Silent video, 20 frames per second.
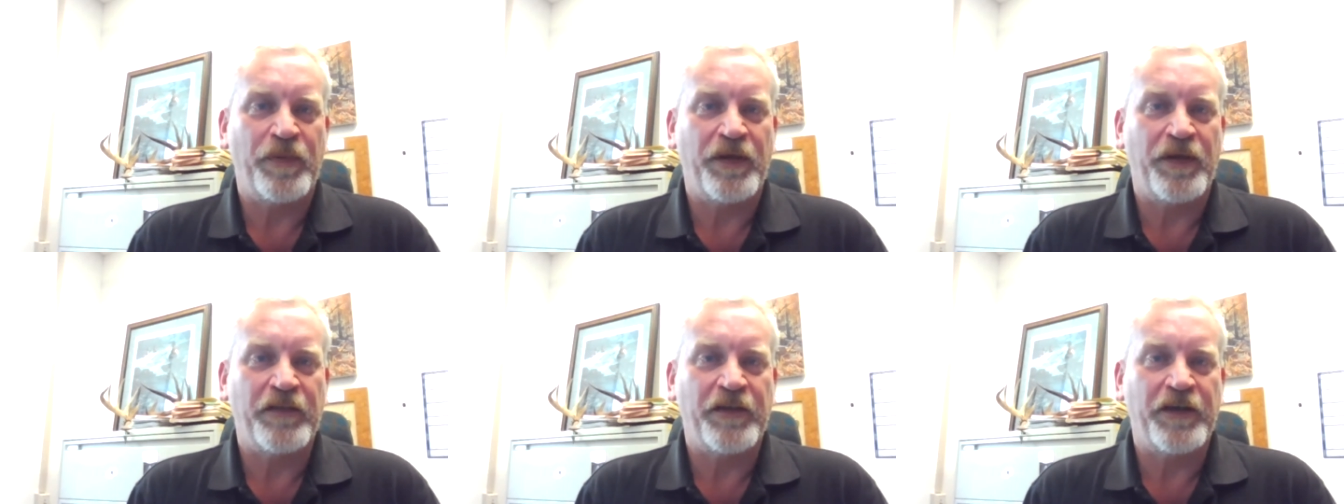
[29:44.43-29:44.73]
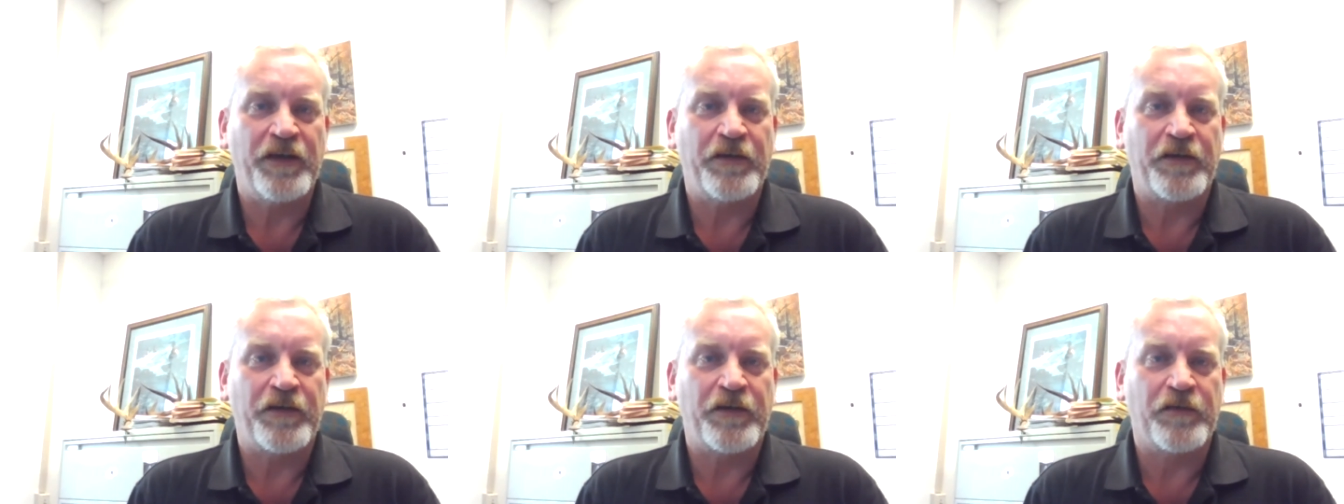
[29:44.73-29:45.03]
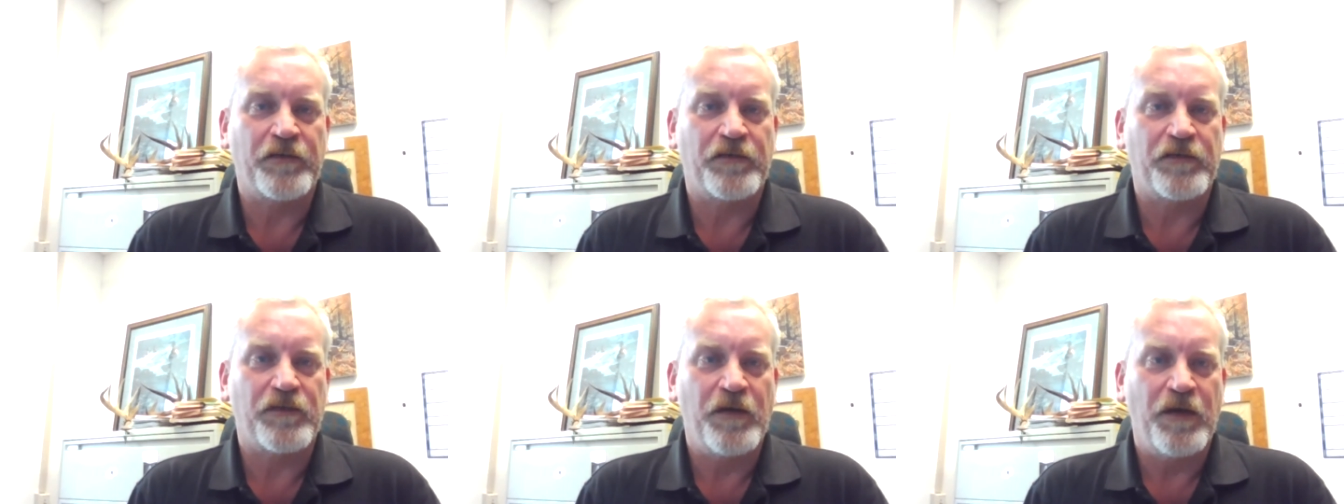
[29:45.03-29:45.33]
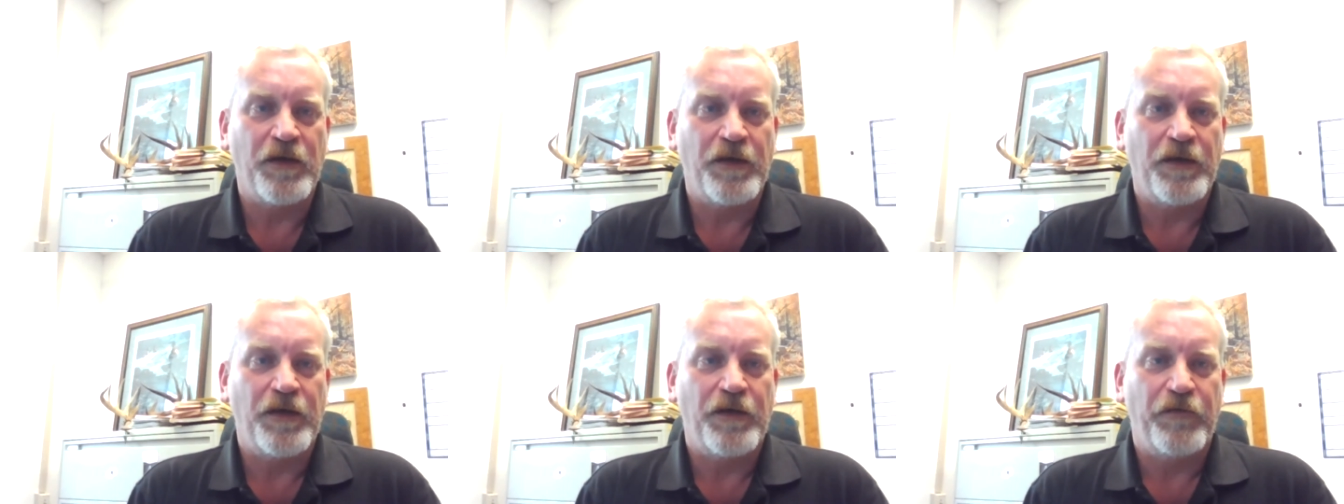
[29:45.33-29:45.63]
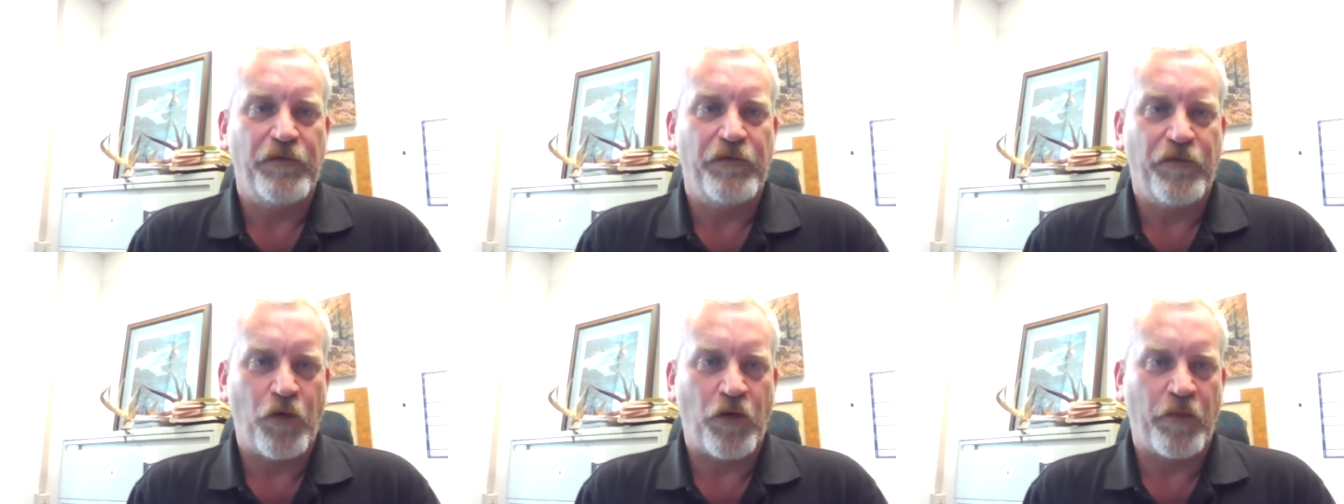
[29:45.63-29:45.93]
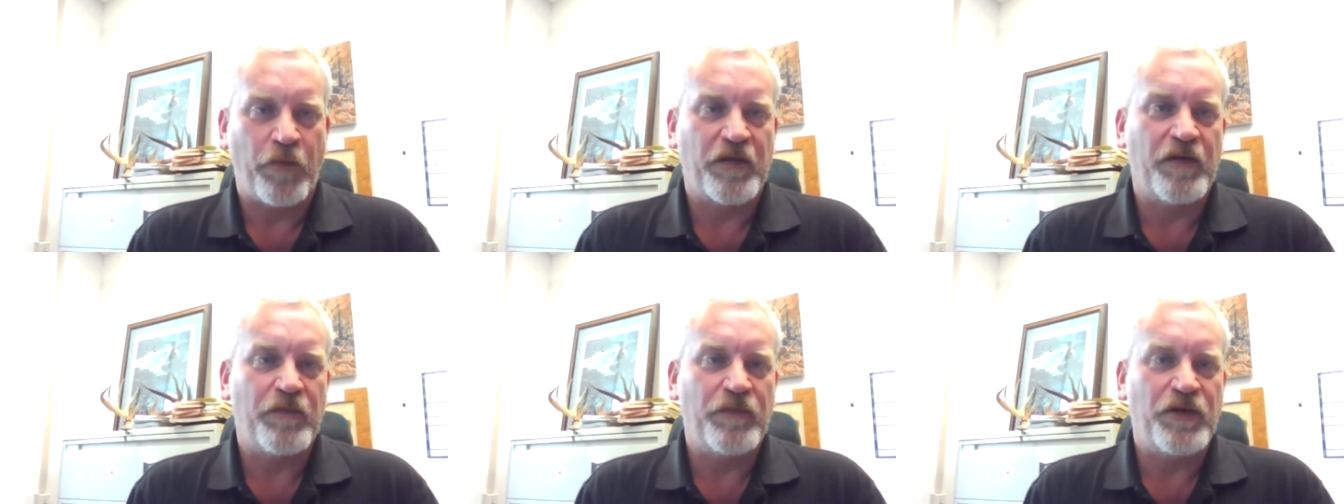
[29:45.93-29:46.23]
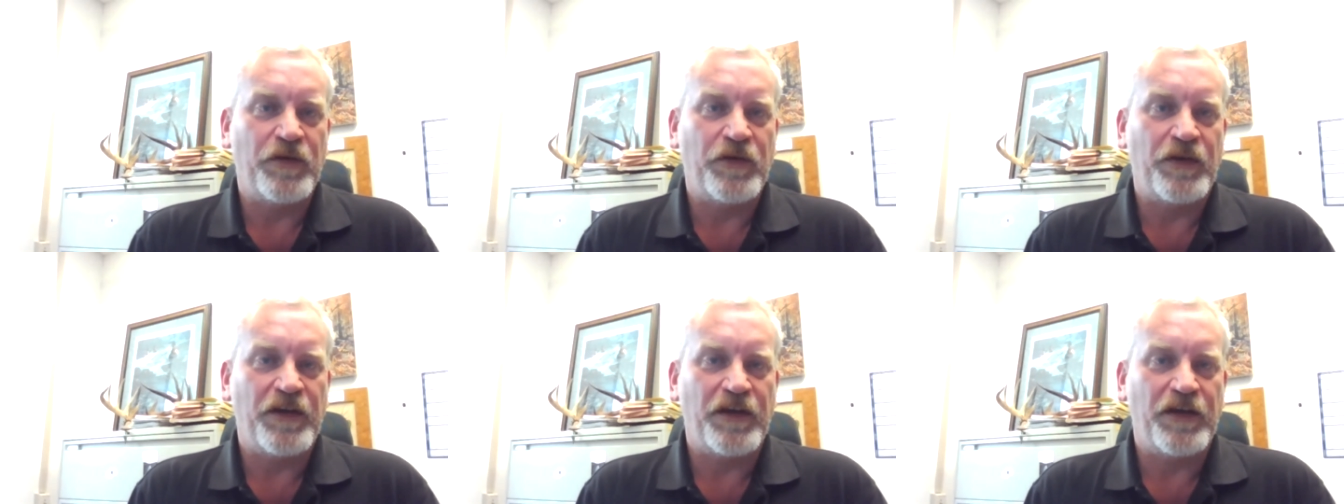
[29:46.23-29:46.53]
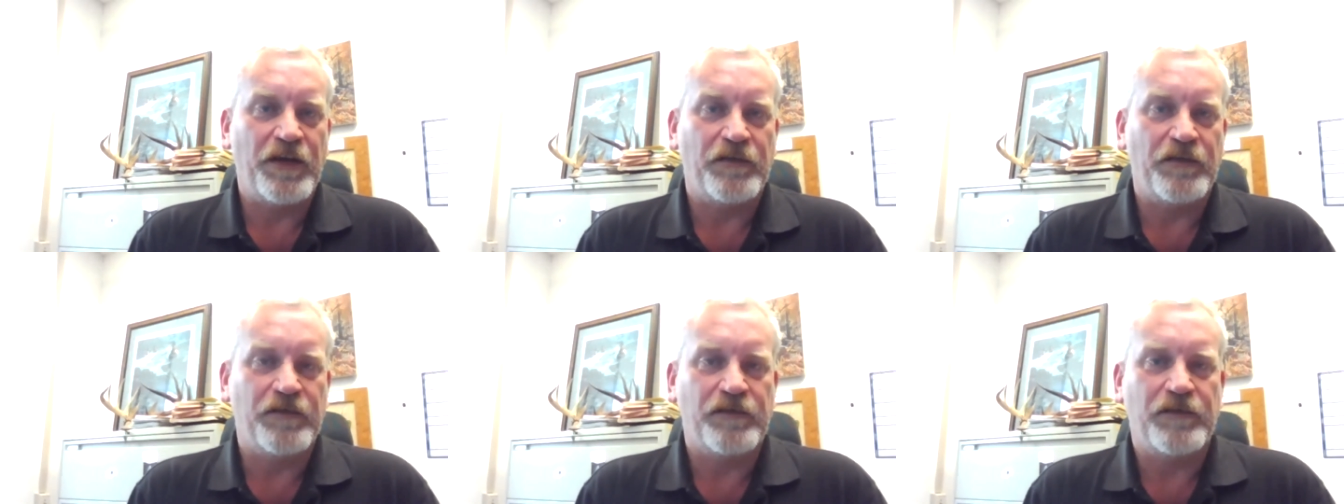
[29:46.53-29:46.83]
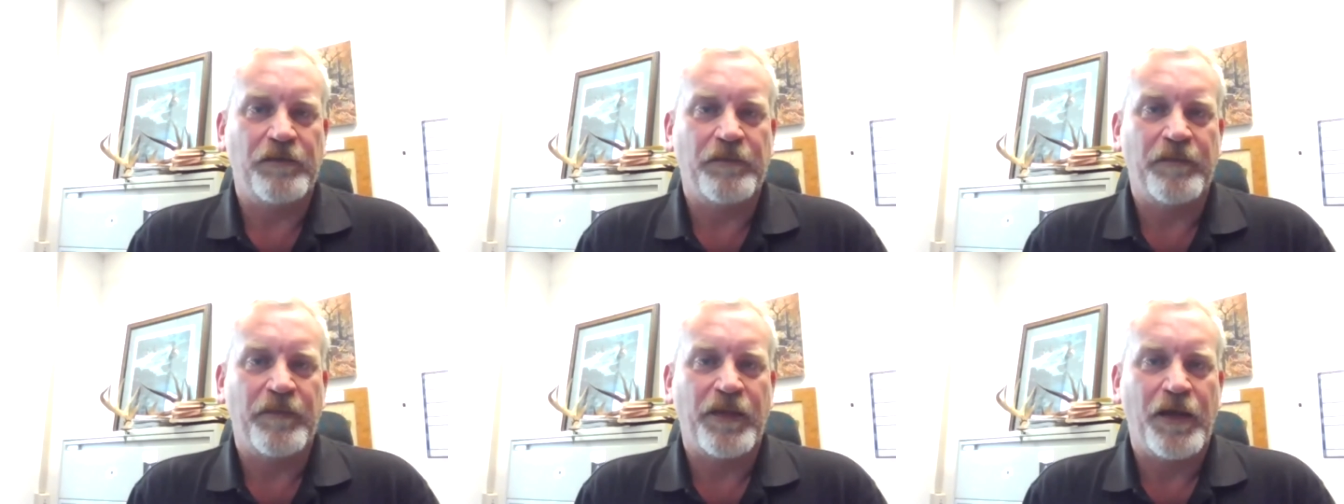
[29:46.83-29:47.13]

be leaders, form communities,